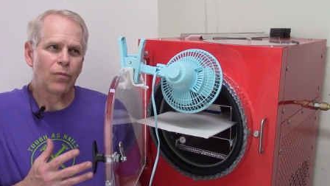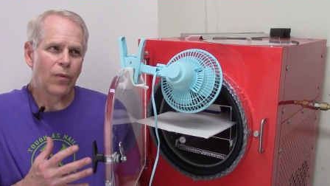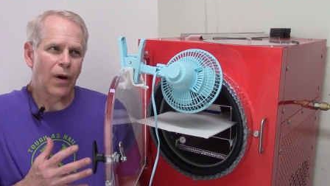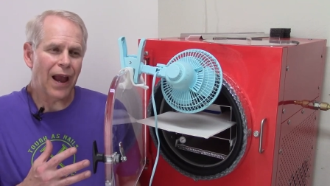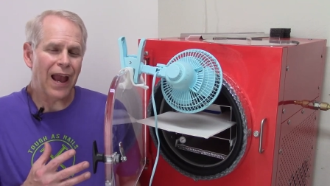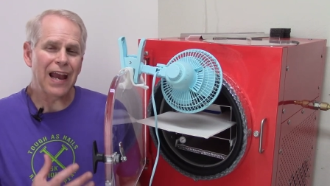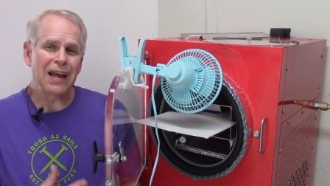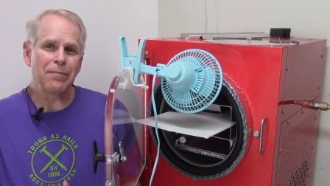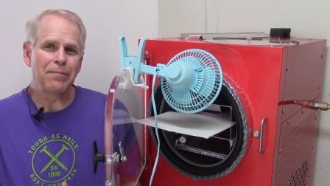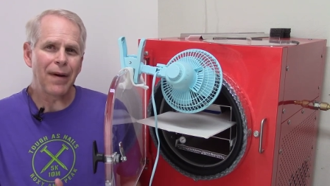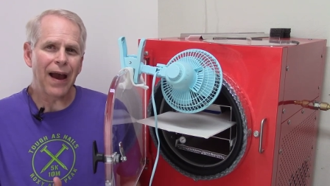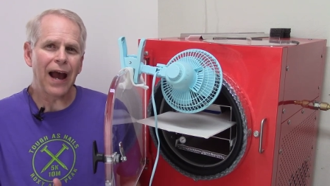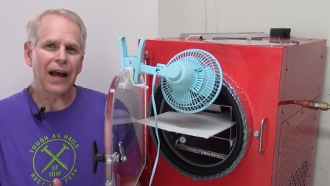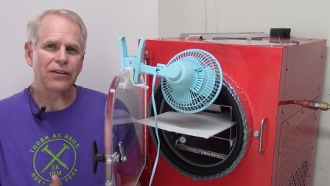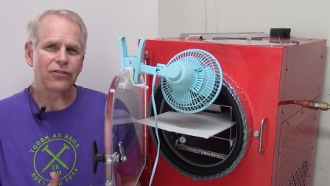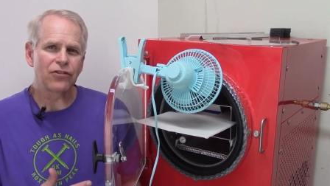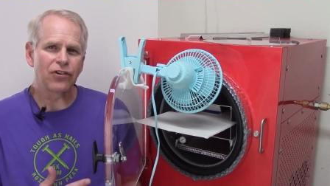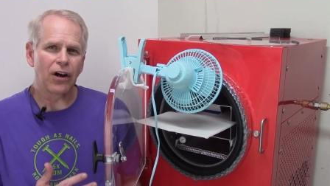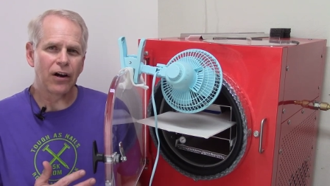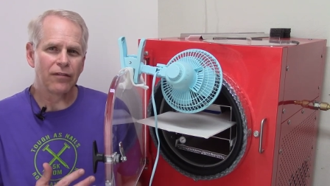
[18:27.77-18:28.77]
a
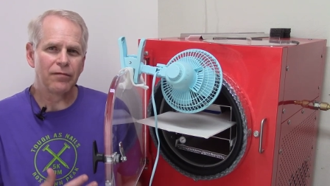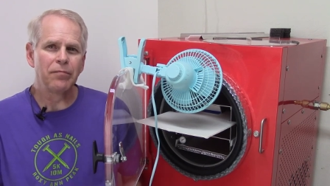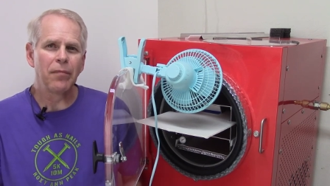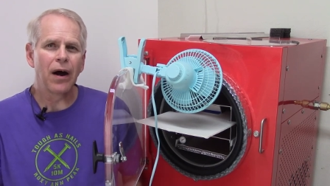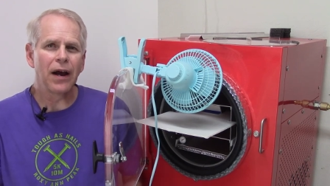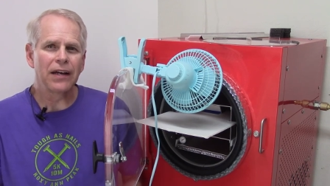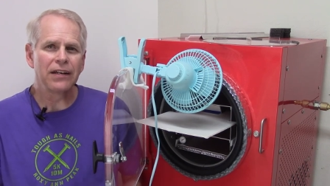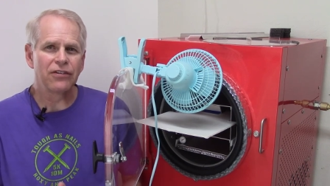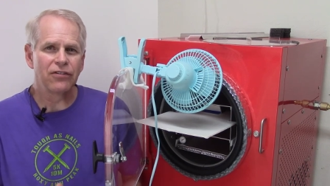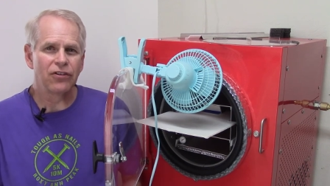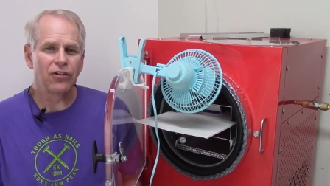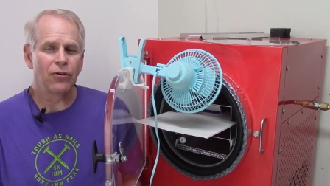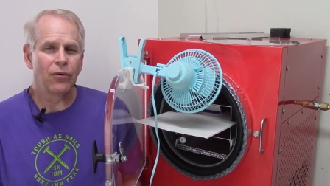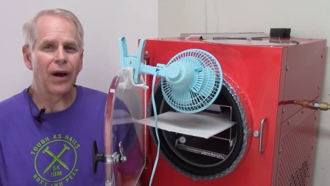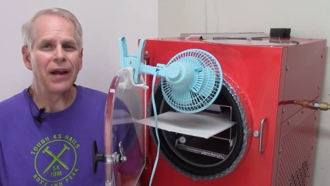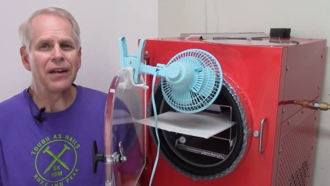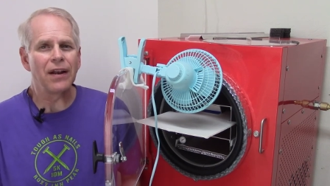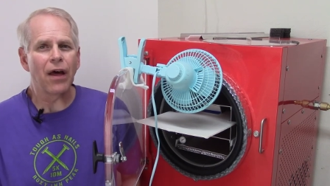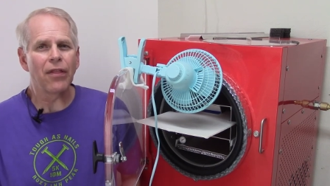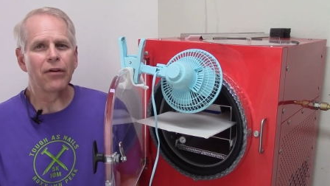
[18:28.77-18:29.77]
batch of mine to
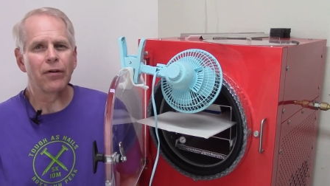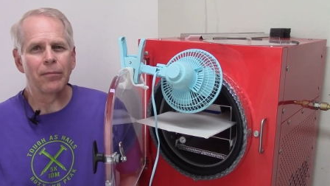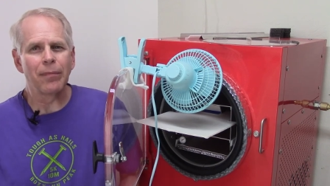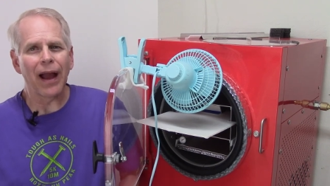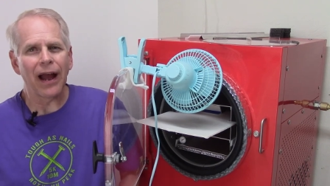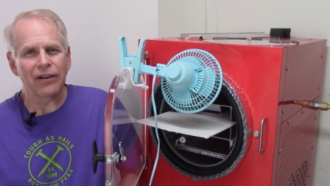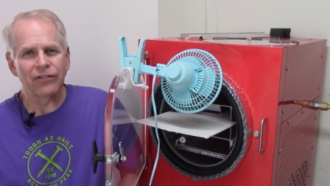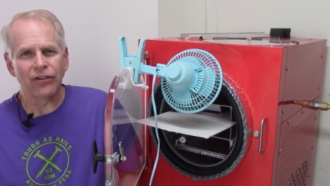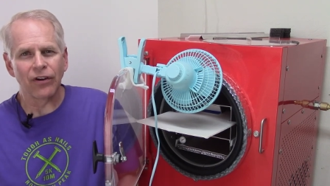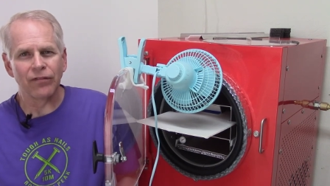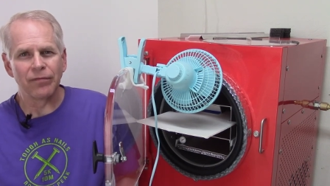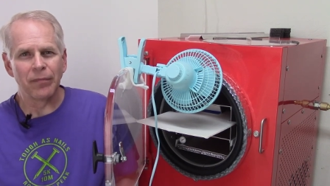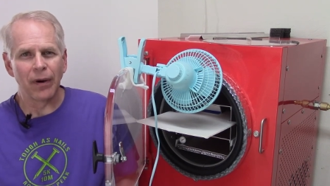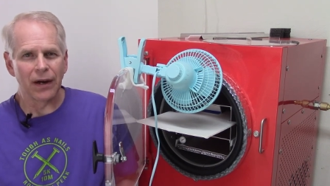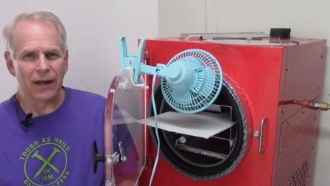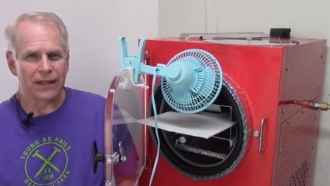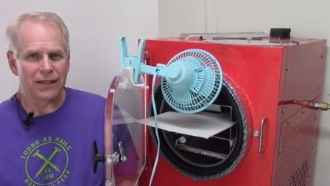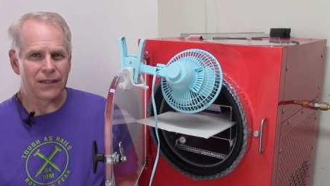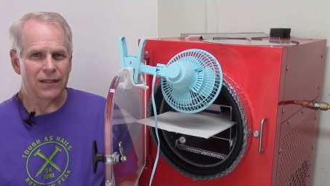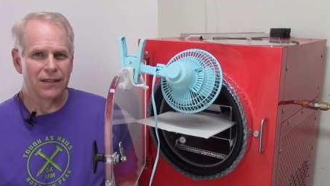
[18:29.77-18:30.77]
another batch of
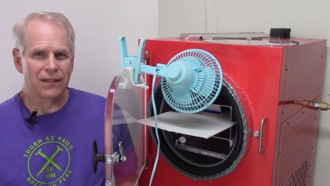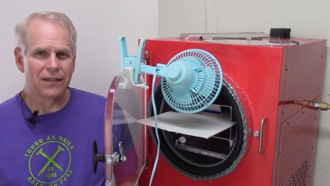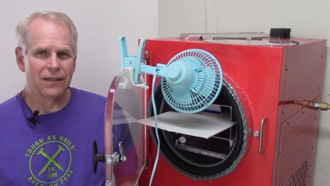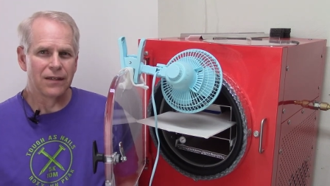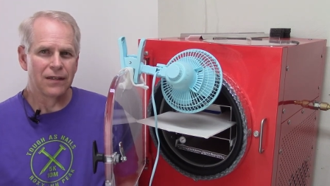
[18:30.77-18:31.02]
mine